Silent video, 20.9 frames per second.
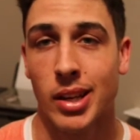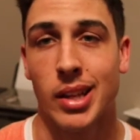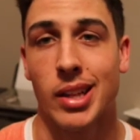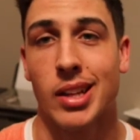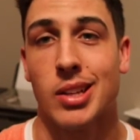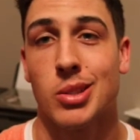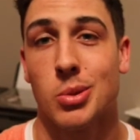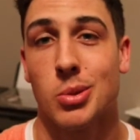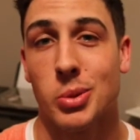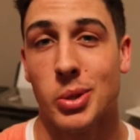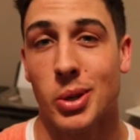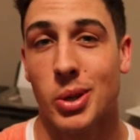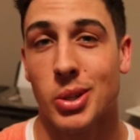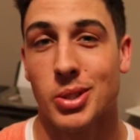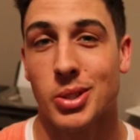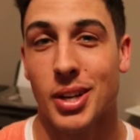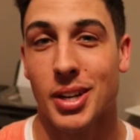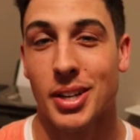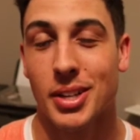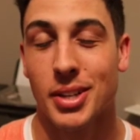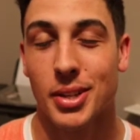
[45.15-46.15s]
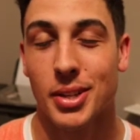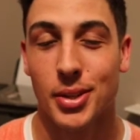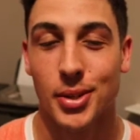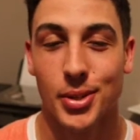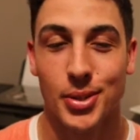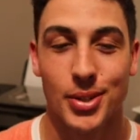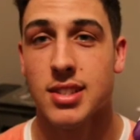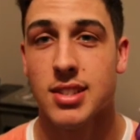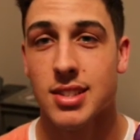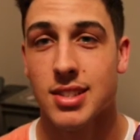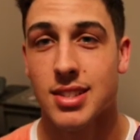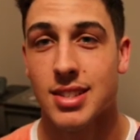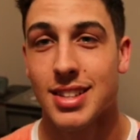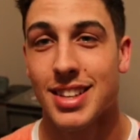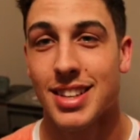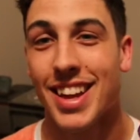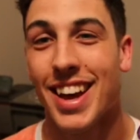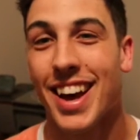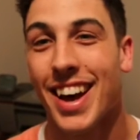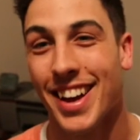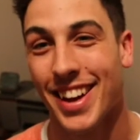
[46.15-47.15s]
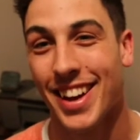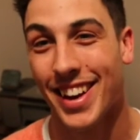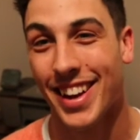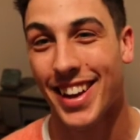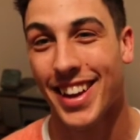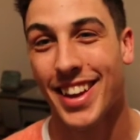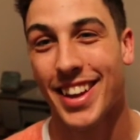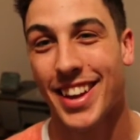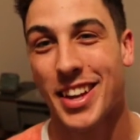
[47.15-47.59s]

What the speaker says: That's what we all try to do. This is not